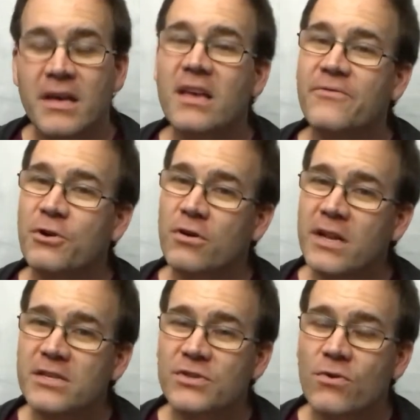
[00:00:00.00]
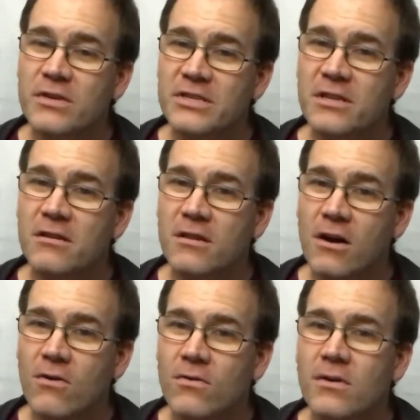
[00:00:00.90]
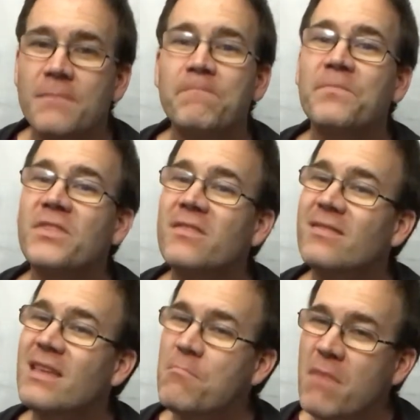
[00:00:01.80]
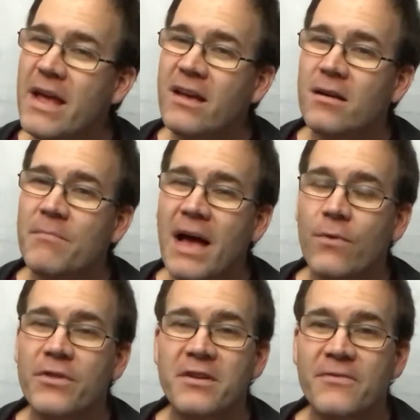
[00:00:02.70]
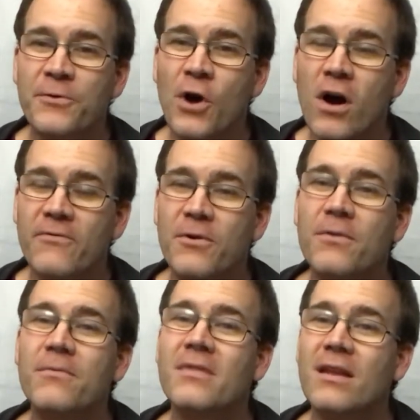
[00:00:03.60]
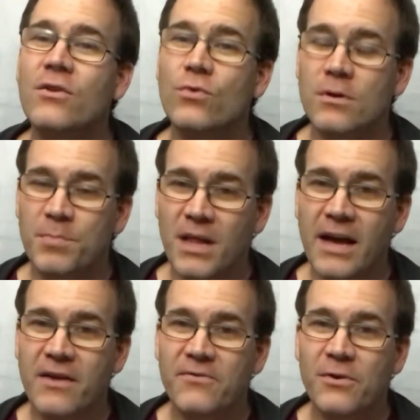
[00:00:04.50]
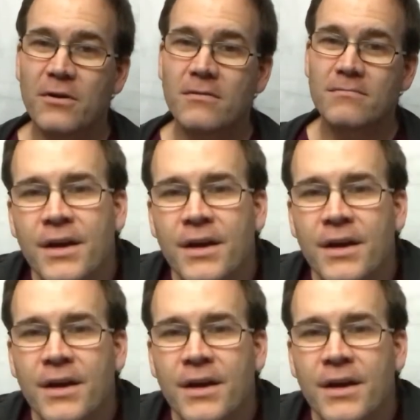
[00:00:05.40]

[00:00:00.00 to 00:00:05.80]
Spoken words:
If your credit score is a little low, they might come back with a different offer than you were applying for.